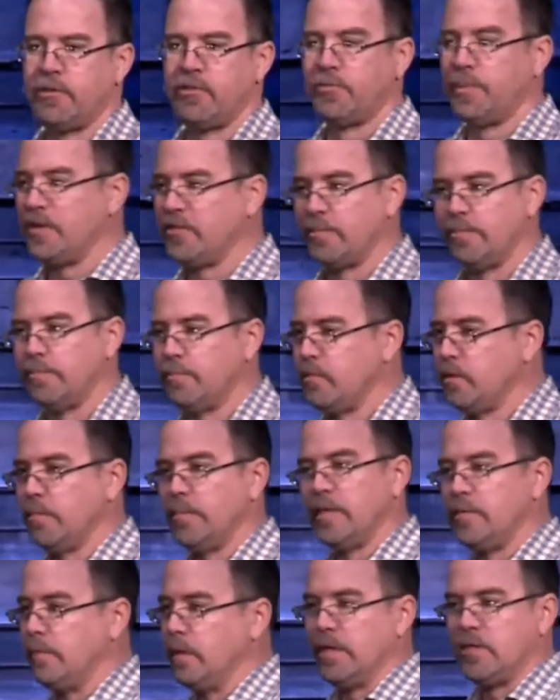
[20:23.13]
Made
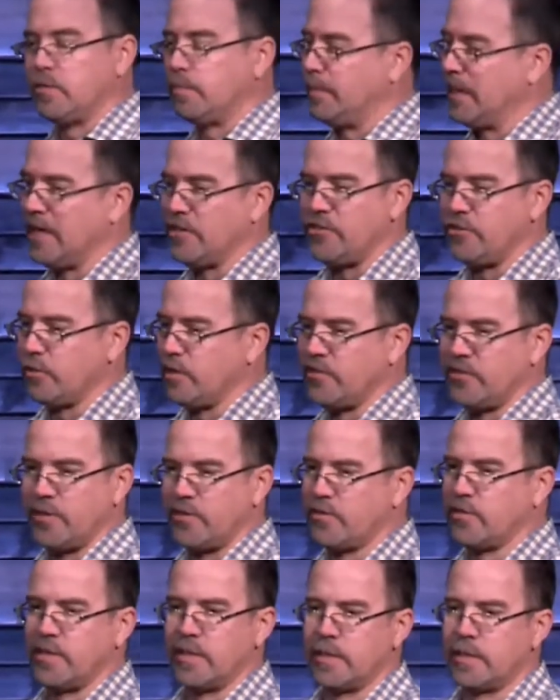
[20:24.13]
some bad choices.
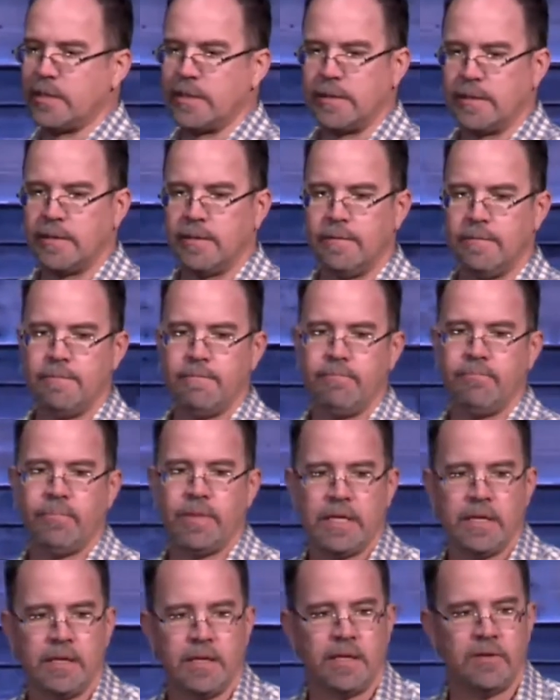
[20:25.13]

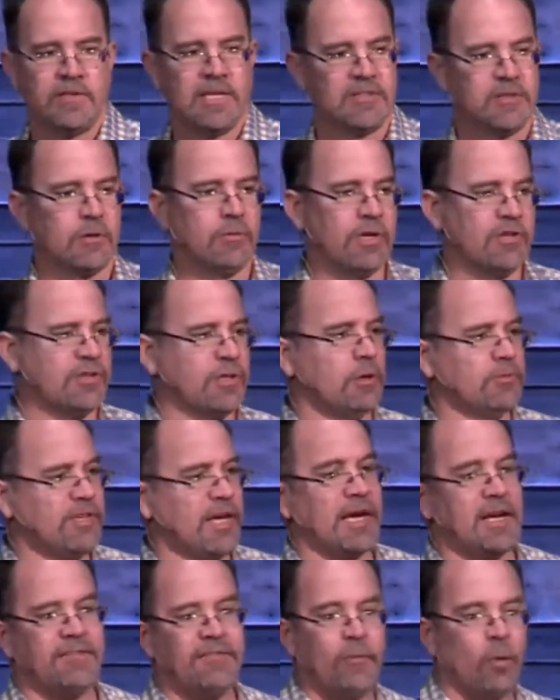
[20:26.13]
See, that's a Christian home. See,
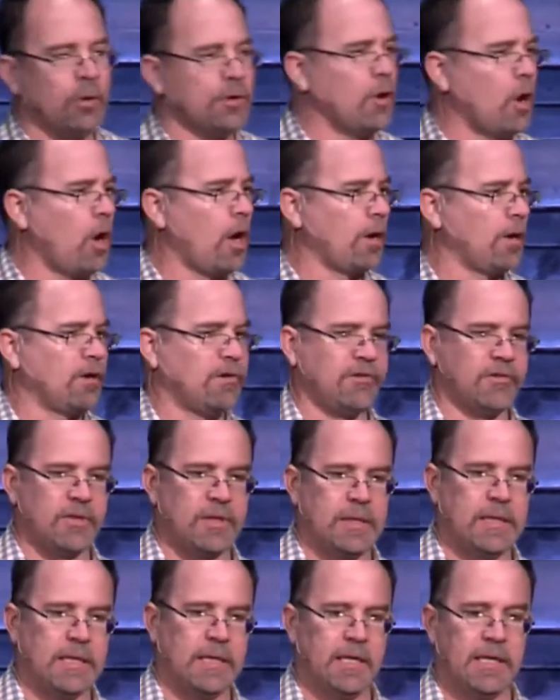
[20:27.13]
I got 4 daughters.
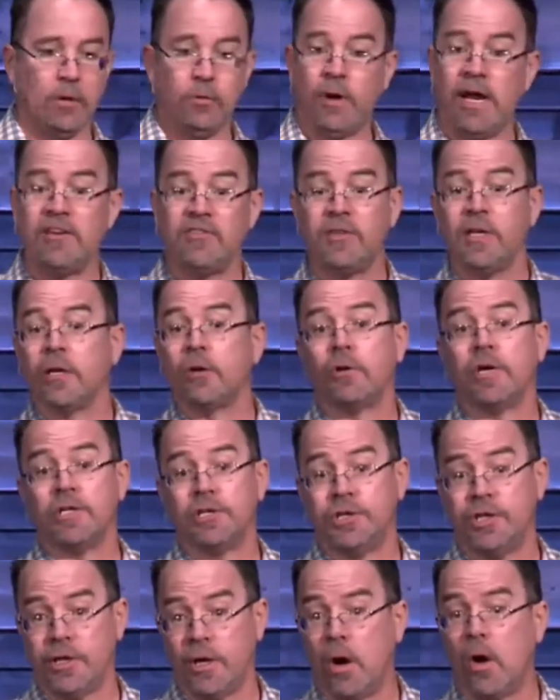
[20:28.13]
They're raised in a
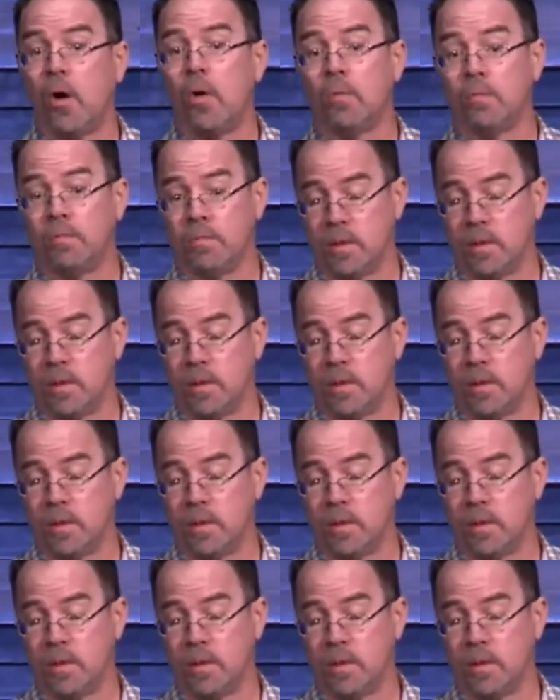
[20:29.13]
Christian home.